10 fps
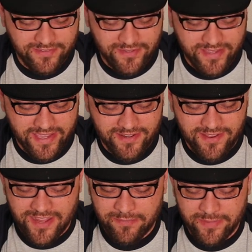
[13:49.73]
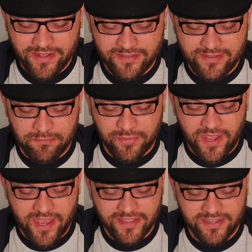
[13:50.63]
So they had condiments and
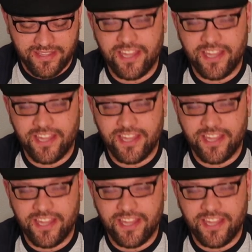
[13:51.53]
broth and